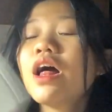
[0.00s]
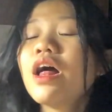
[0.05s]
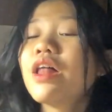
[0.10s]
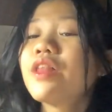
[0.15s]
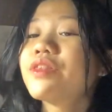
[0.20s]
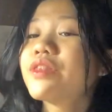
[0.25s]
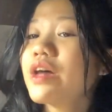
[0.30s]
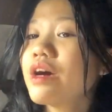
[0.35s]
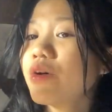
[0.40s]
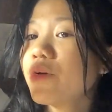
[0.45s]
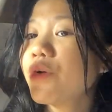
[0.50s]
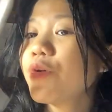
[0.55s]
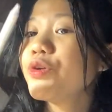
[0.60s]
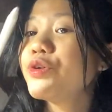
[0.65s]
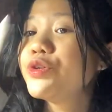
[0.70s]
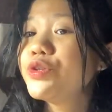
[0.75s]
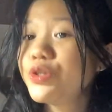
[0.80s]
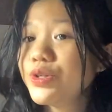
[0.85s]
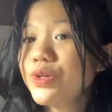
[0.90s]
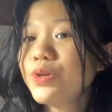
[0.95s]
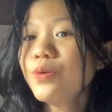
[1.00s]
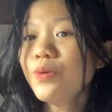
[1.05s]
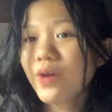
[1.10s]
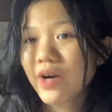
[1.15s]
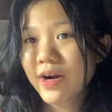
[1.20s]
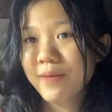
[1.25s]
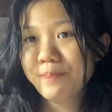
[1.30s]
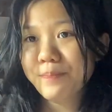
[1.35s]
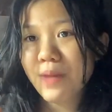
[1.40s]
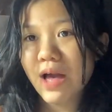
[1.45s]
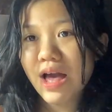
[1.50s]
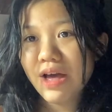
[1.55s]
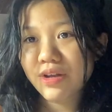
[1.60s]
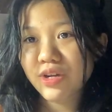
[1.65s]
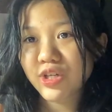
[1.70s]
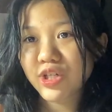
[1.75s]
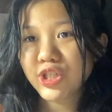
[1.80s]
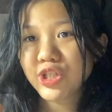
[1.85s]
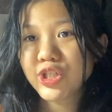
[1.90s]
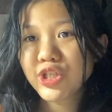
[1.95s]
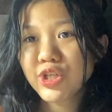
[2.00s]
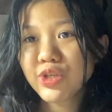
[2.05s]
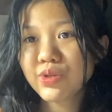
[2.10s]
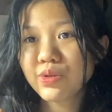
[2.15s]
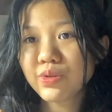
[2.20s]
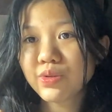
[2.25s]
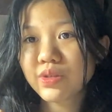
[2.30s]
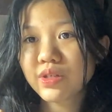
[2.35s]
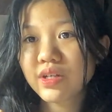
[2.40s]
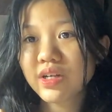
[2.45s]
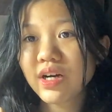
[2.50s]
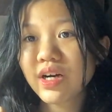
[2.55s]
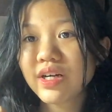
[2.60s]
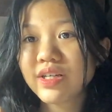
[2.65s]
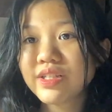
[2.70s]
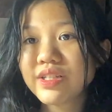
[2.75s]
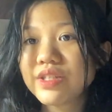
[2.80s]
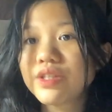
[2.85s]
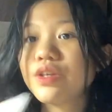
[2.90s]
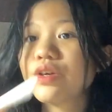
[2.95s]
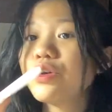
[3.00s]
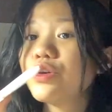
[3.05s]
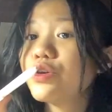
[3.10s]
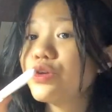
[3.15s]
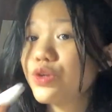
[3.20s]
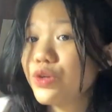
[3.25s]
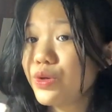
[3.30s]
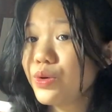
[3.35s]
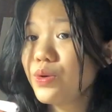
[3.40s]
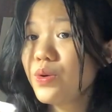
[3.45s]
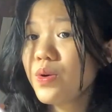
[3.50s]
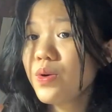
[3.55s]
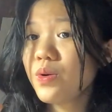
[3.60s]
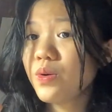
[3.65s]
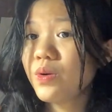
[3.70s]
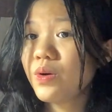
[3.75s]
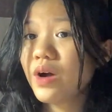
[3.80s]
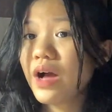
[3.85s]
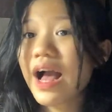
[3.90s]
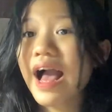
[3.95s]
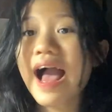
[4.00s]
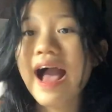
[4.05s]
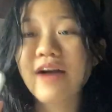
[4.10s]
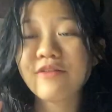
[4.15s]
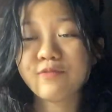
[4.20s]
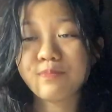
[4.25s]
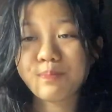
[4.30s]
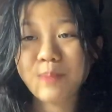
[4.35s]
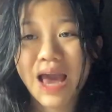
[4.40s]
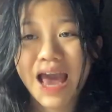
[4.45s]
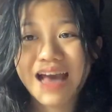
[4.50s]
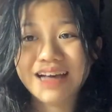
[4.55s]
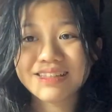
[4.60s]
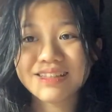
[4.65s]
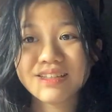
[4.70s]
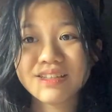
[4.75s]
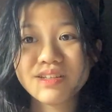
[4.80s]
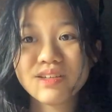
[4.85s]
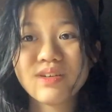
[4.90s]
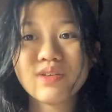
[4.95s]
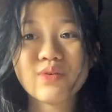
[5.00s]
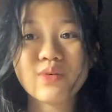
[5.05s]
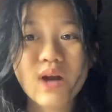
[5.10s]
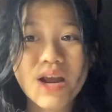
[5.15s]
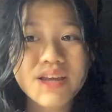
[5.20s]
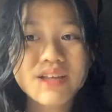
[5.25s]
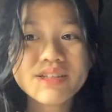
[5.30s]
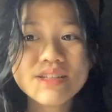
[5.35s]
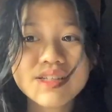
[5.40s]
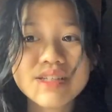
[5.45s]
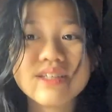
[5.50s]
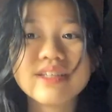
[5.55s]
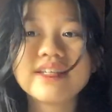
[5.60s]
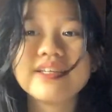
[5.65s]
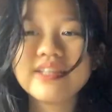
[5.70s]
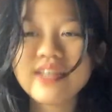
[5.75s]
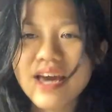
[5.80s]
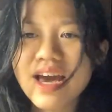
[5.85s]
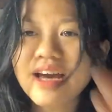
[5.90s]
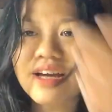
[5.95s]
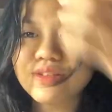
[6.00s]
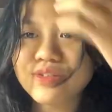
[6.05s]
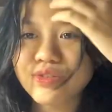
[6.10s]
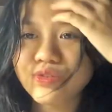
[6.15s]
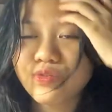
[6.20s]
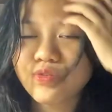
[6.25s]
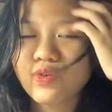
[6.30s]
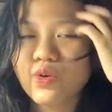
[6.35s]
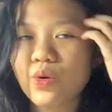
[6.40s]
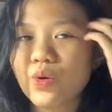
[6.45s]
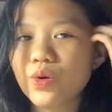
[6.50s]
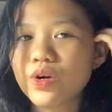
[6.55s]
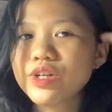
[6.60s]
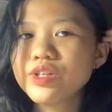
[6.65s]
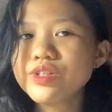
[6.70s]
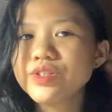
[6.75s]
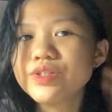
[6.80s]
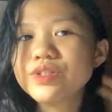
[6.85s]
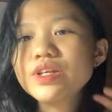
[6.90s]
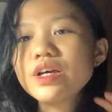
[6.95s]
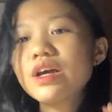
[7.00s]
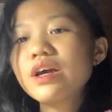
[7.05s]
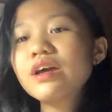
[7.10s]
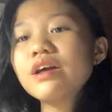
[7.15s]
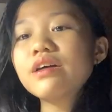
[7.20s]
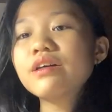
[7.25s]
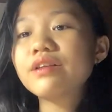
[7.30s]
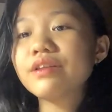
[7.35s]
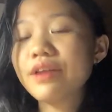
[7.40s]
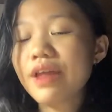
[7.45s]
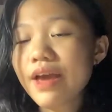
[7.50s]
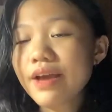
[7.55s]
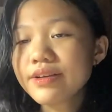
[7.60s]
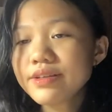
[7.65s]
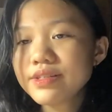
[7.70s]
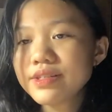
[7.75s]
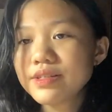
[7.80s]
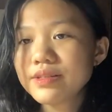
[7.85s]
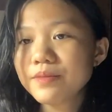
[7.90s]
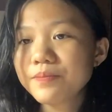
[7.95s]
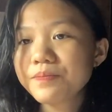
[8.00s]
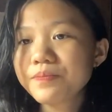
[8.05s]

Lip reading: Now you are matter too, cause you have mass, right? Yes, of course. Next,